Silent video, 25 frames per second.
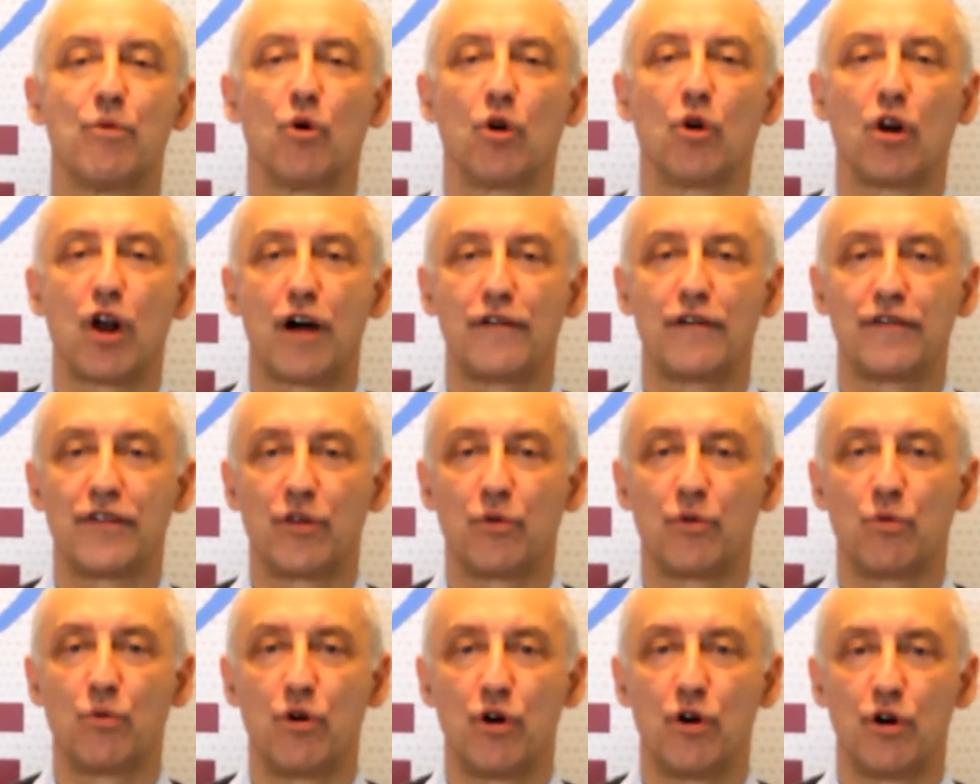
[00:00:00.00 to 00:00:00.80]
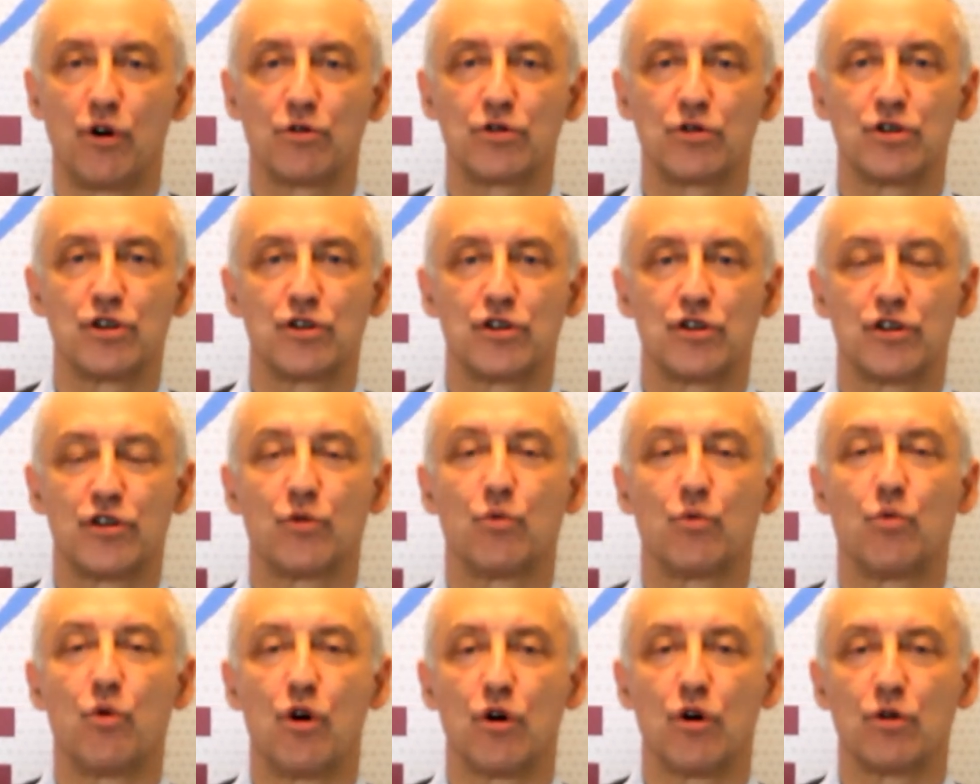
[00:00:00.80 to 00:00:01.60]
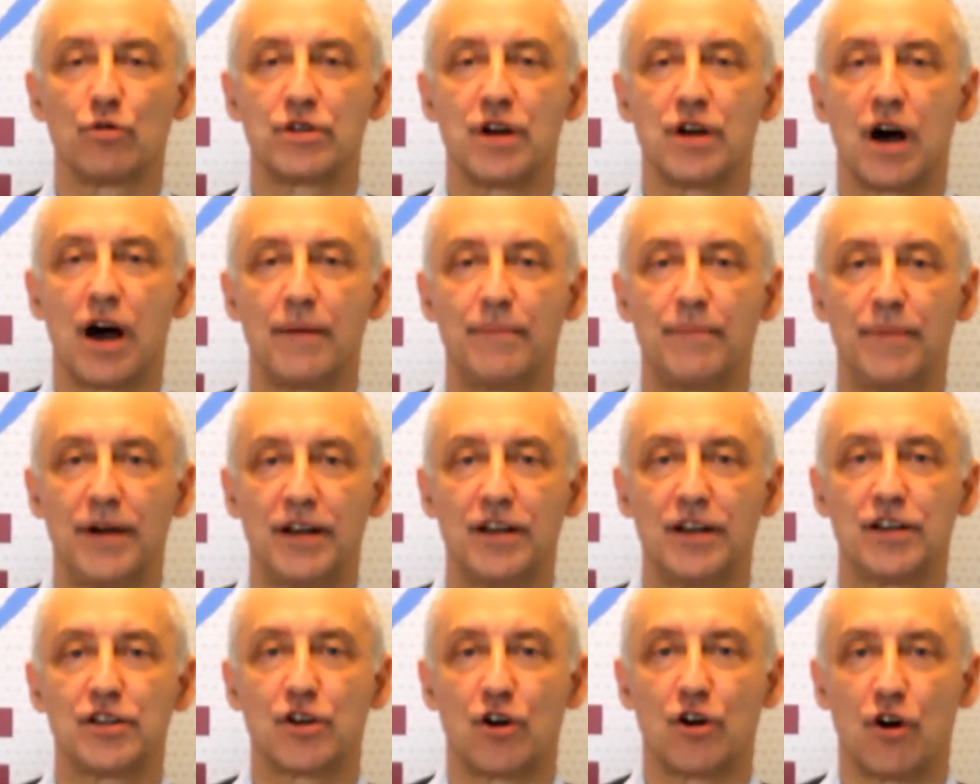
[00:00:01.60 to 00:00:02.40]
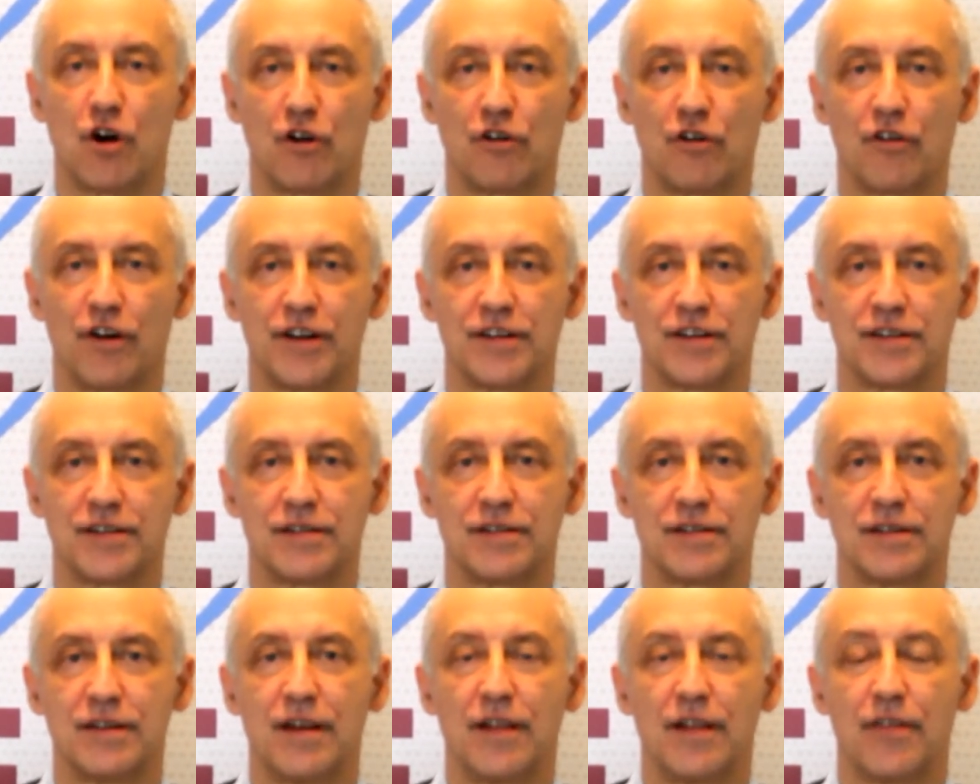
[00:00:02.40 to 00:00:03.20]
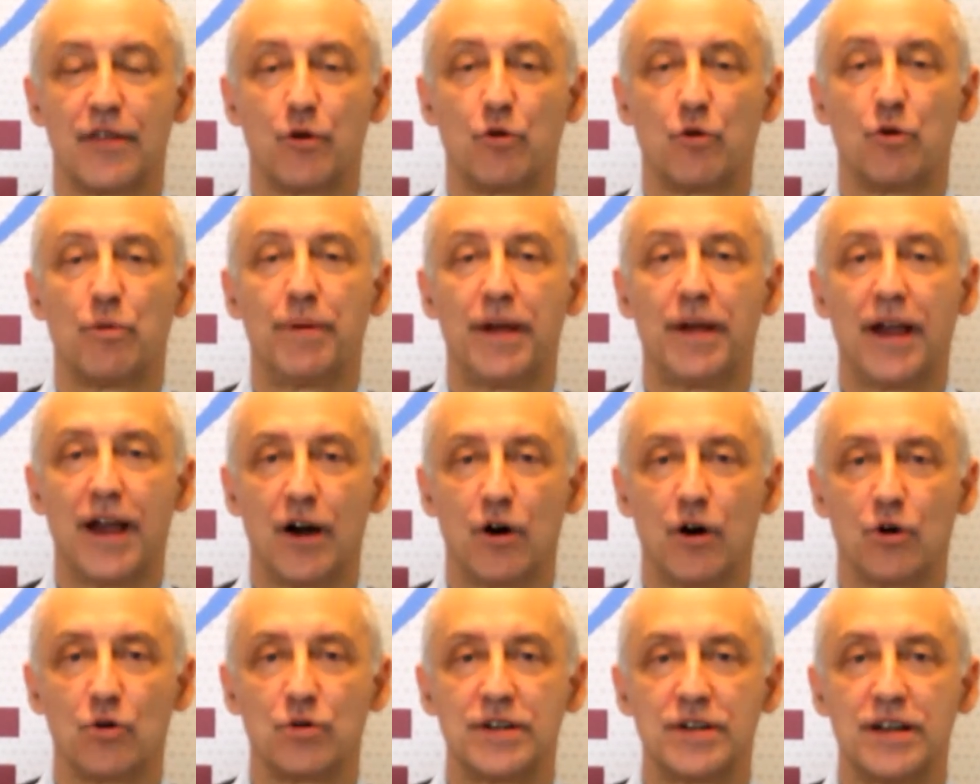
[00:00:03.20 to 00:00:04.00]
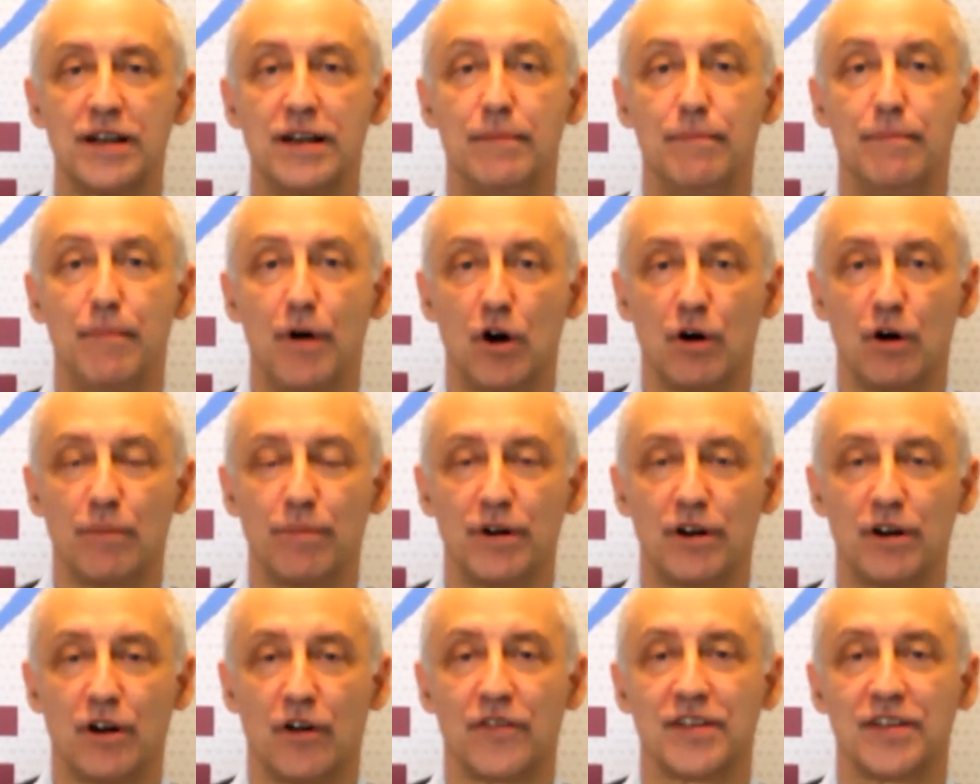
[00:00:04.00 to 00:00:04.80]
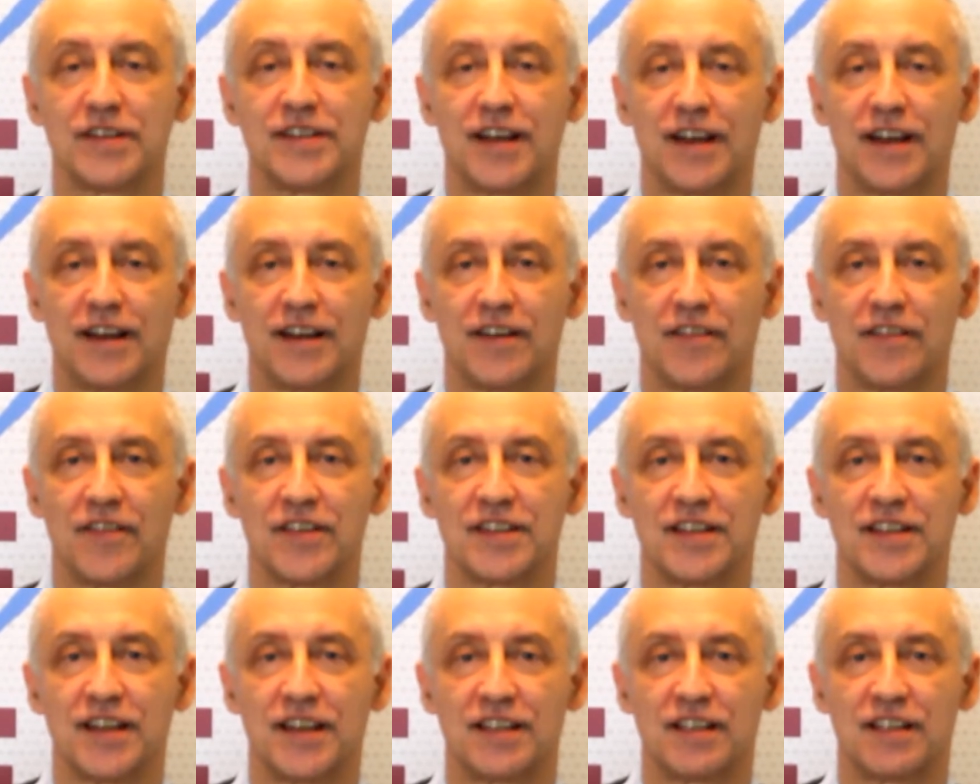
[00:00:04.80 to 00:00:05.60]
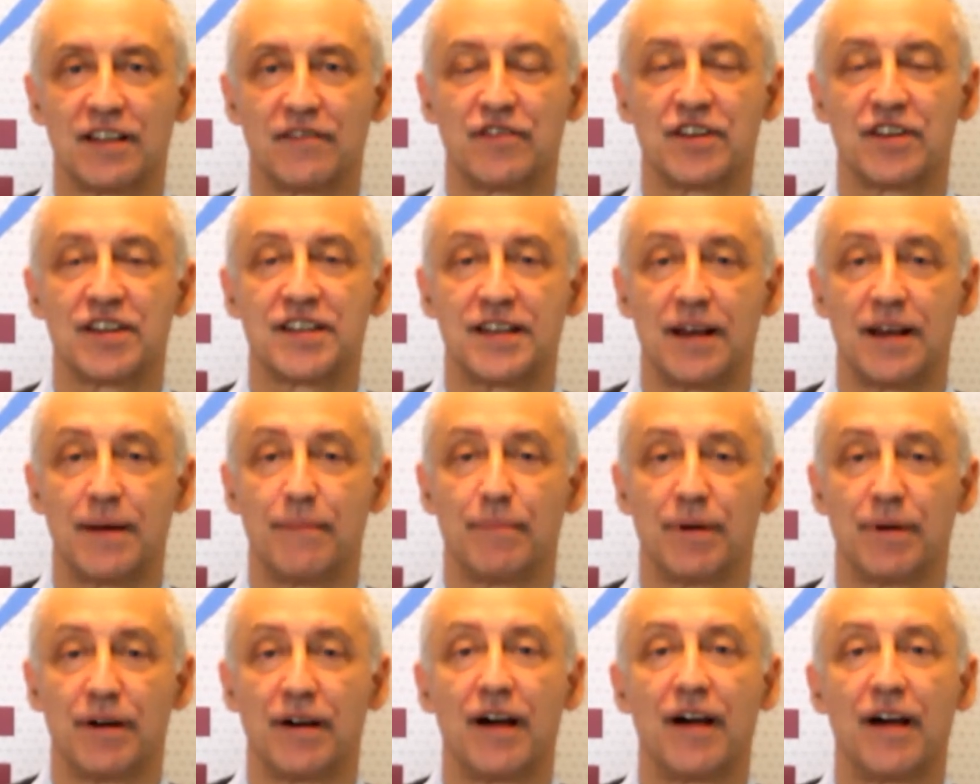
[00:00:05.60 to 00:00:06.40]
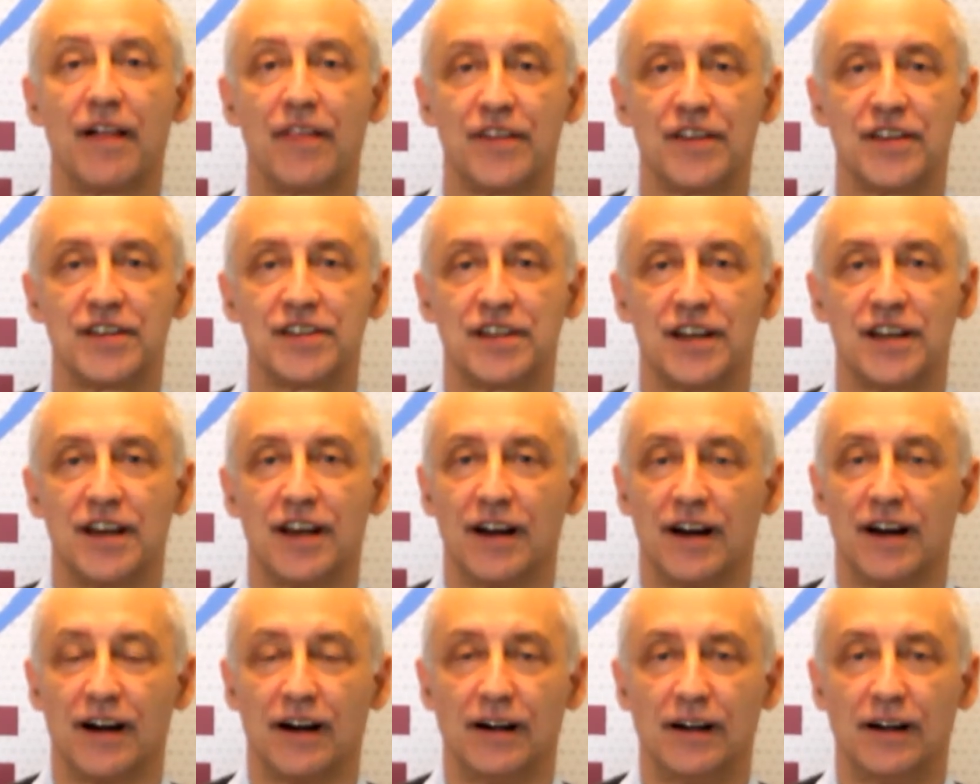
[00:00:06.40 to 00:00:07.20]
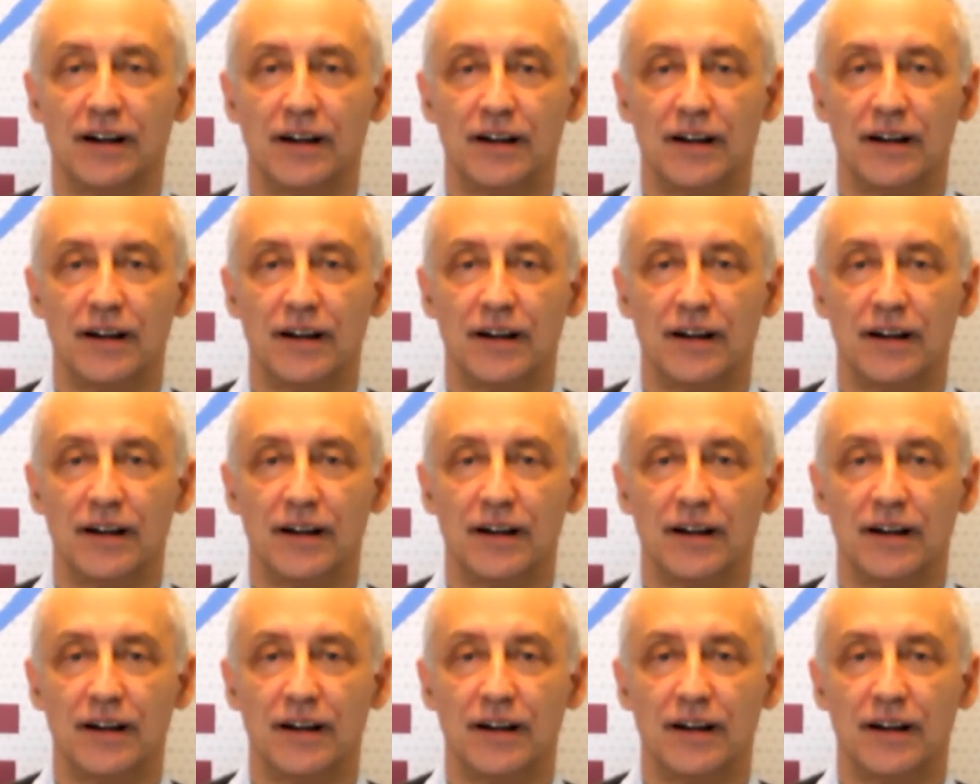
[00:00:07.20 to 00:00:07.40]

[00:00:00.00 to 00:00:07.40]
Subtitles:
all over the world to the World Diabetes Congress that will be held in Melbourne on the 2nd to the 6th of December this year.